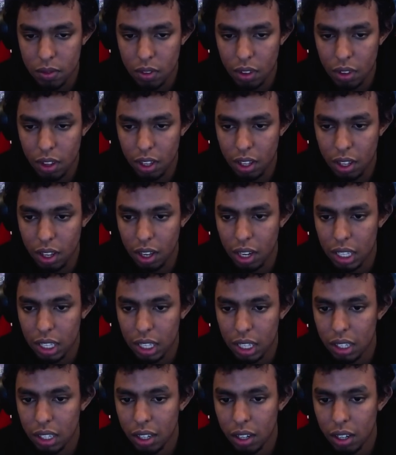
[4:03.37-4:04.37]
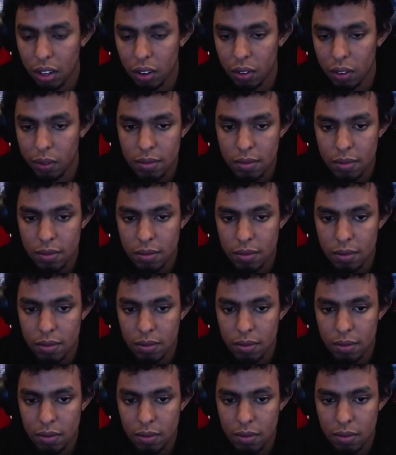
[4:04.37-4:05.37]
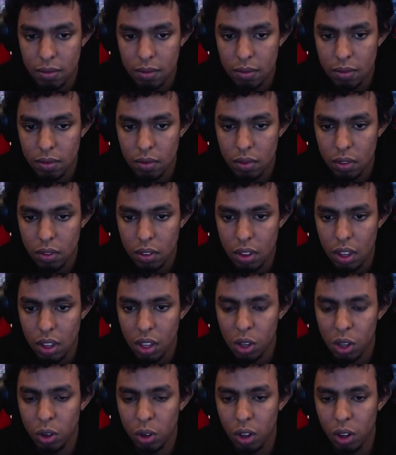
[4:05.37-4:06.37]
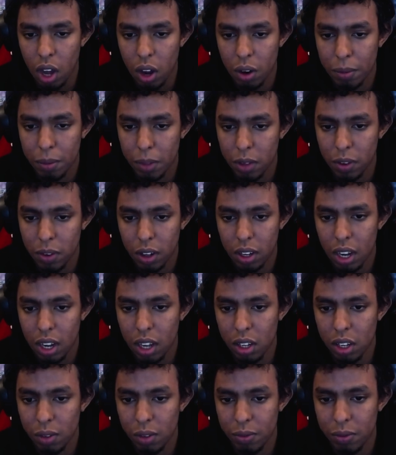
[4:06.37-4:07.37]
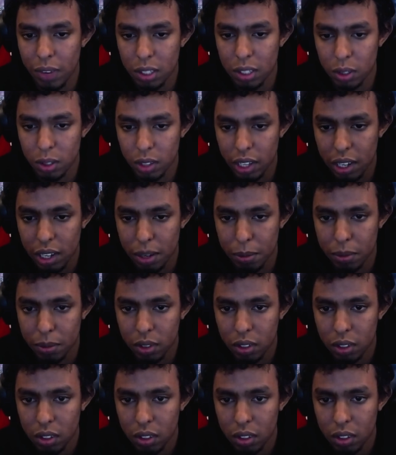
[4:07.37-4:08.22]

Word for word: I can't hesitate now. Your daughter, motherfucker, not your vessel, damn.